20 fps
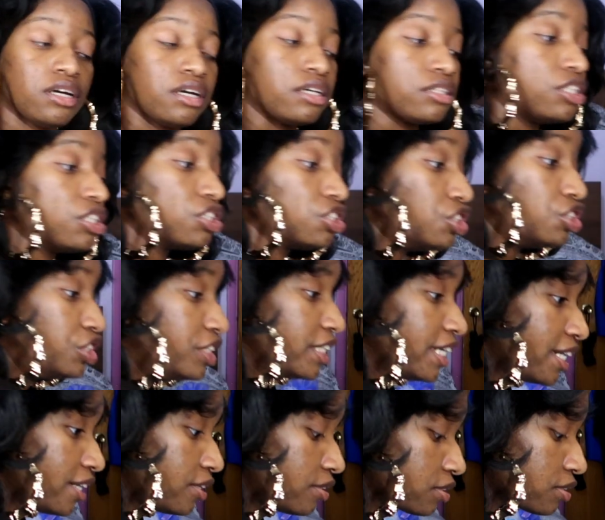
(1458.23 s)
nah this
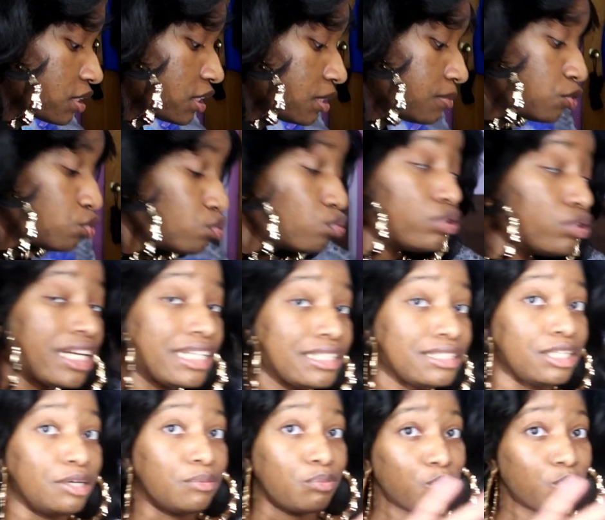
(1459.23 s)
gel keeps you
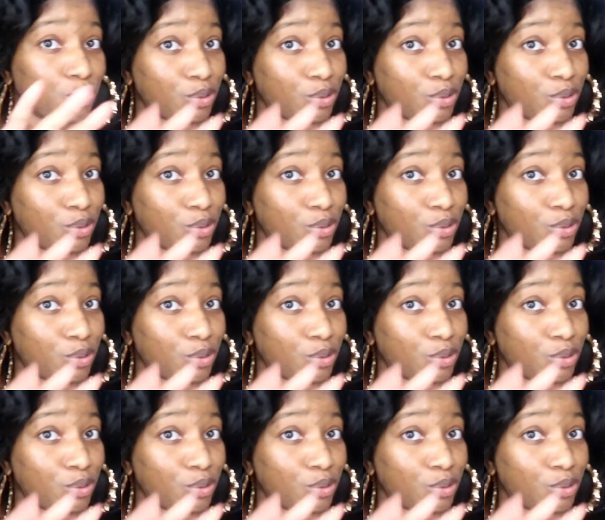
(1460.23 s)
nice and